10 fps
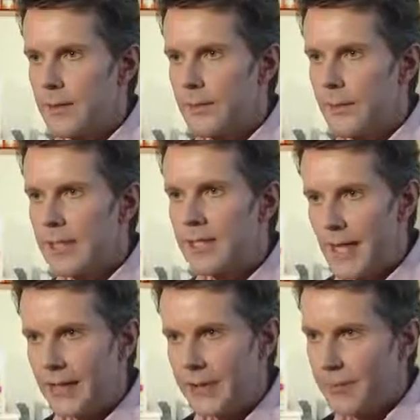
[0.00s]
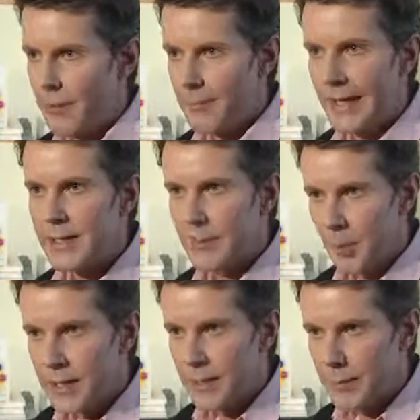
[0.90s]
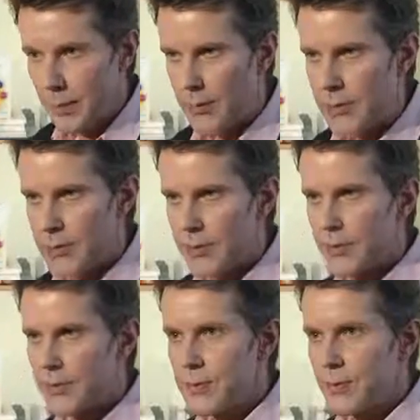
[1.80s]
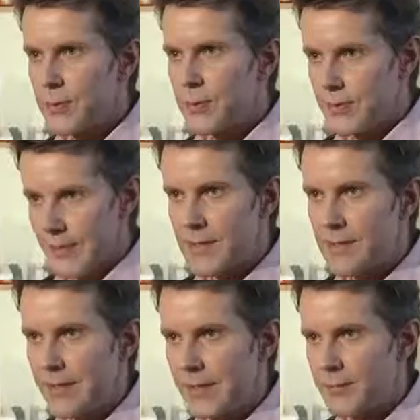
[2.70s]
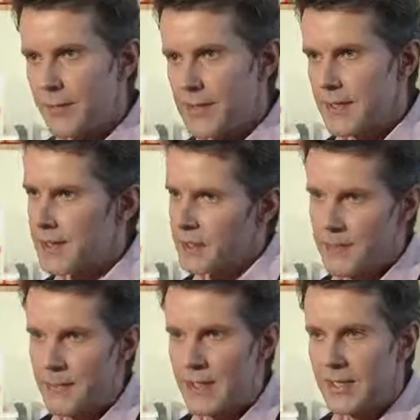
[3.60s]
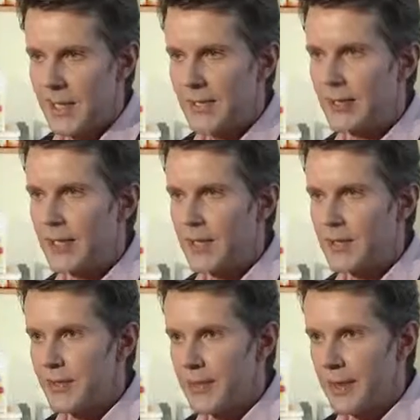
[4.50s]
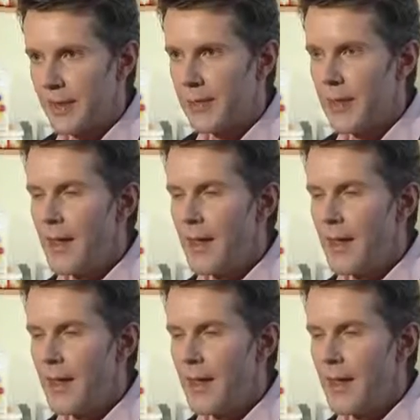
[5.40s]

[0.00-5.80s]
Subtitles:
meditation or mind-body approaches to stress management such as meditation and yoga,